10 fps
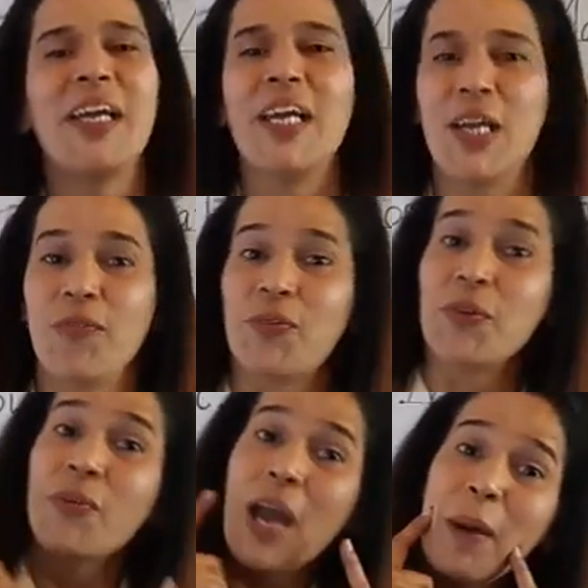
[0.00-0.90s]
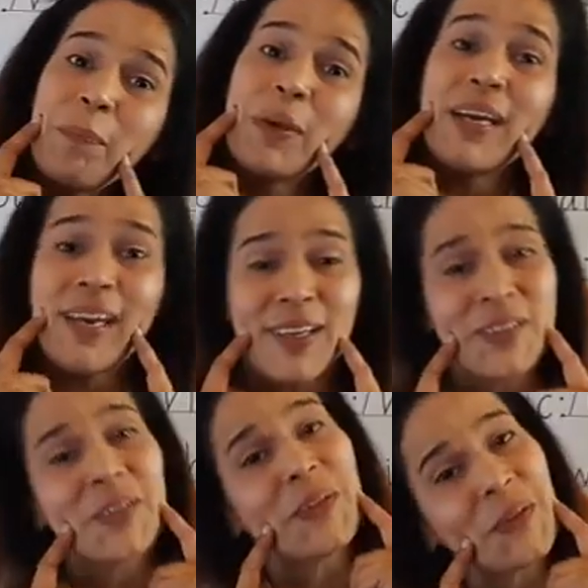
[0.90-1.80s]
If you happy
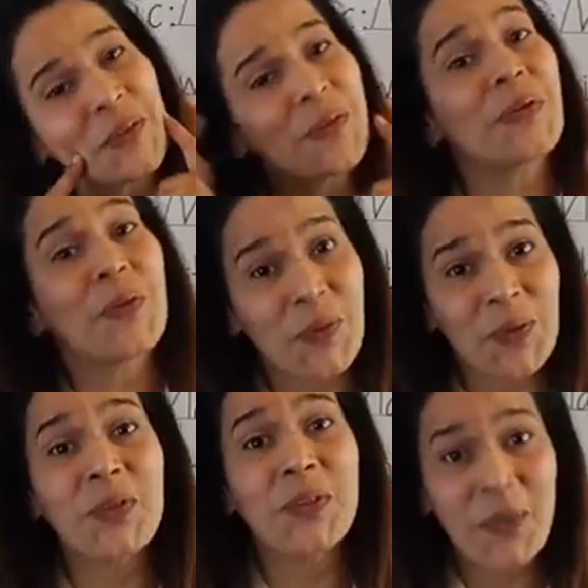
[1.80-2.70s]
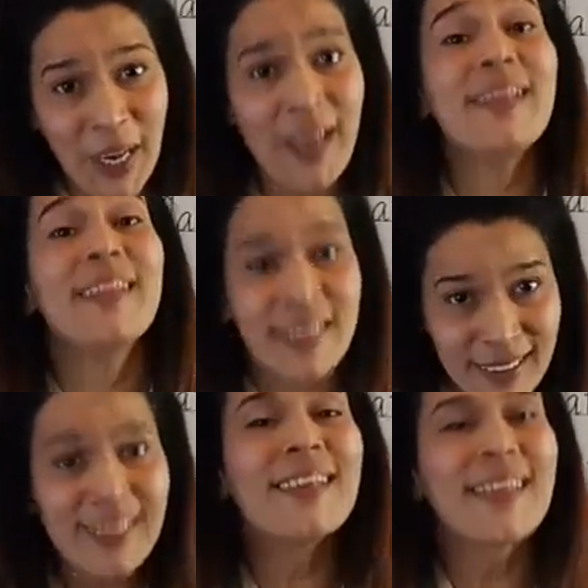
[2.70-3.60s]
and you know, nod your head.
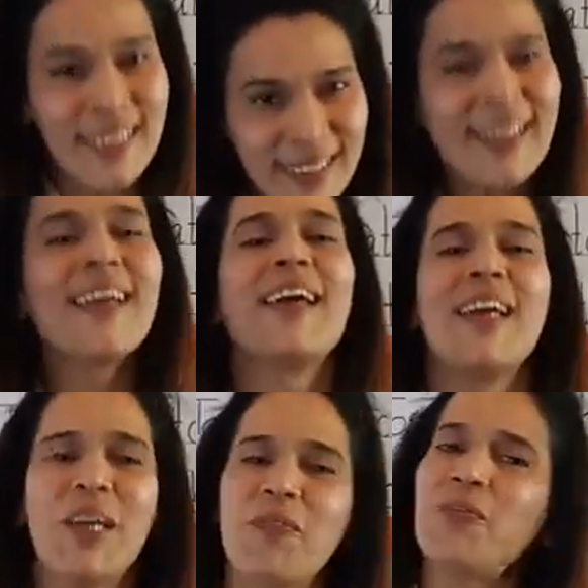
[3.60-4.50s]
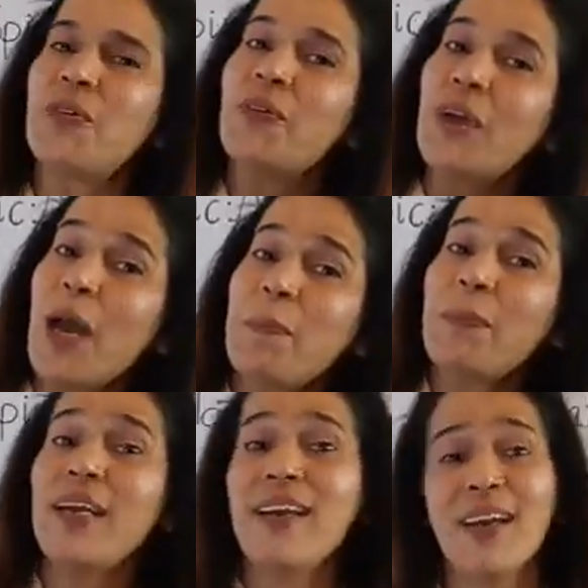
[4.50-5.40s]
If you
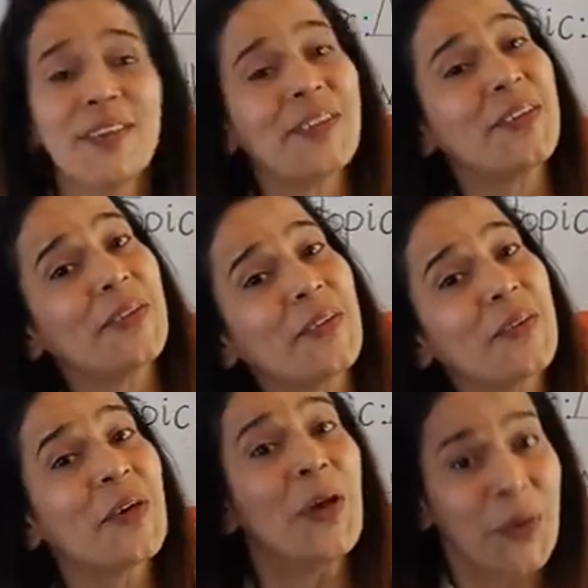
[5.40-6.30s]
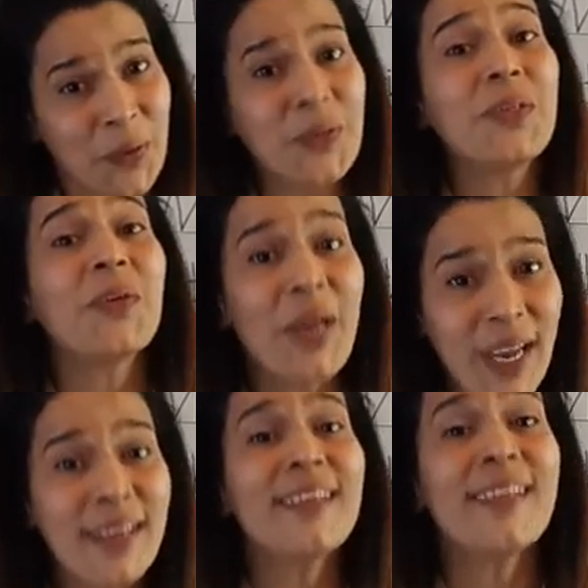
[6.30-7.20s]
happy and you know, nod your
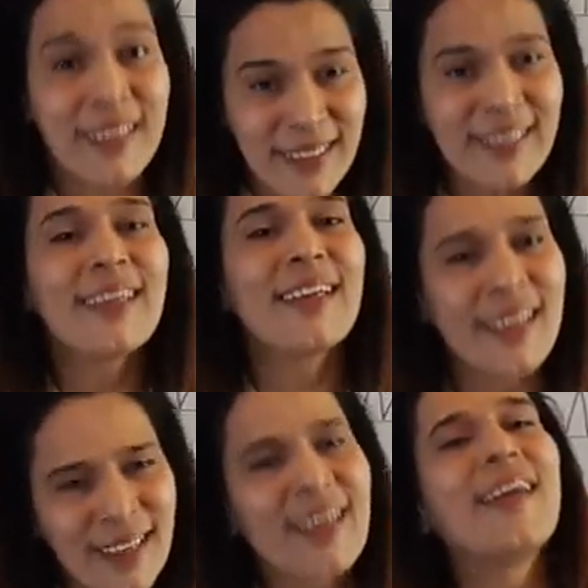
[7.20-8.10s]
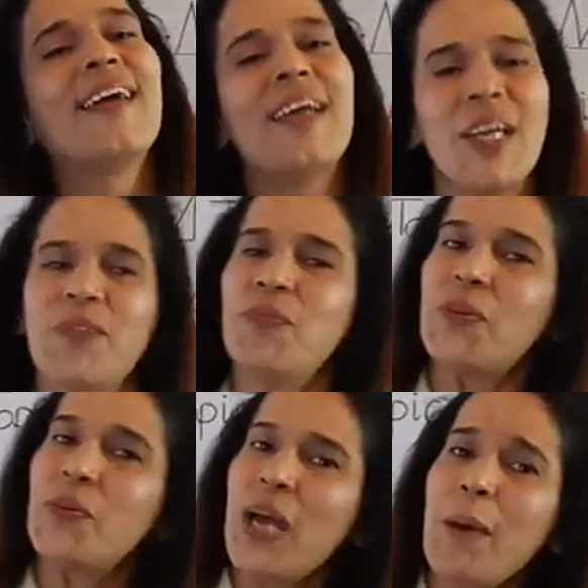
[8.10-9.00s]
head. If
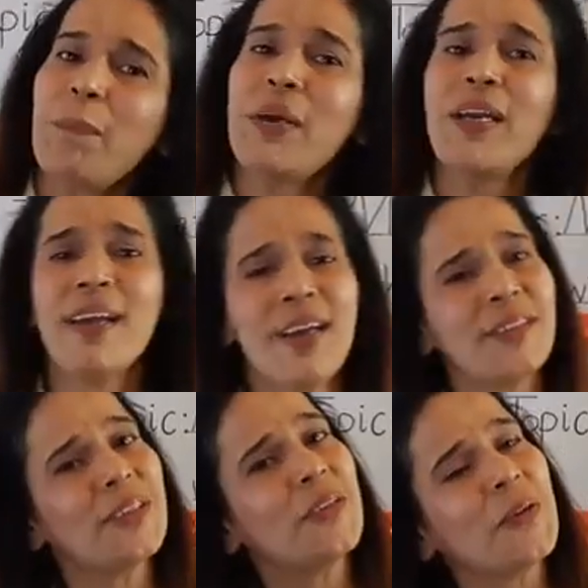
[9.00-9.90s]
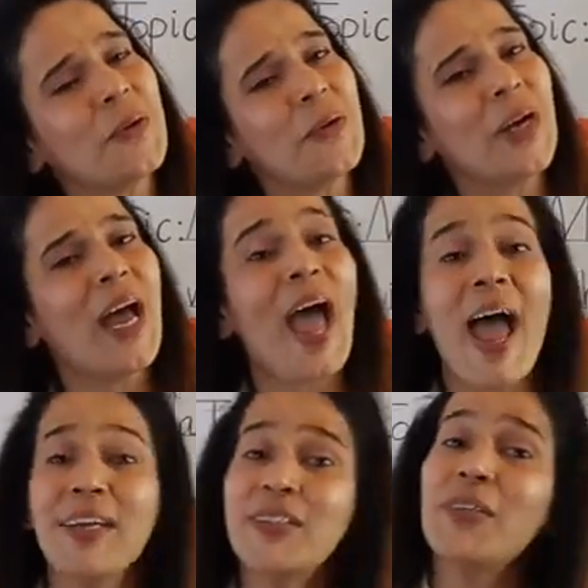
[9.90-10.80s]
you happy and you know
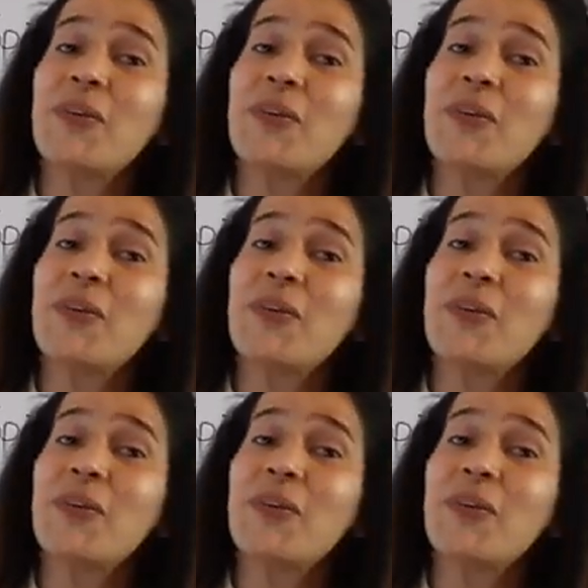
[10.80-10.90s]
and you